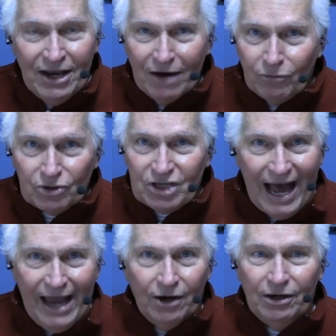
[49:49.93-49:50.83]
never
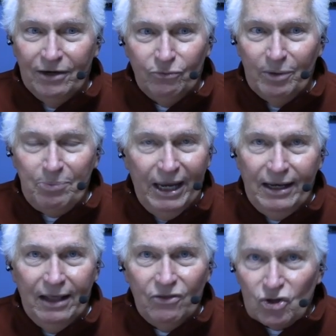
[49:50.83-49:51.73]
tire of
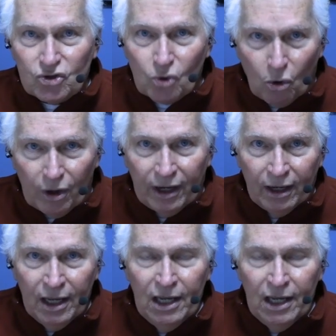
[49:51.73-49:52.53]
repeating this story.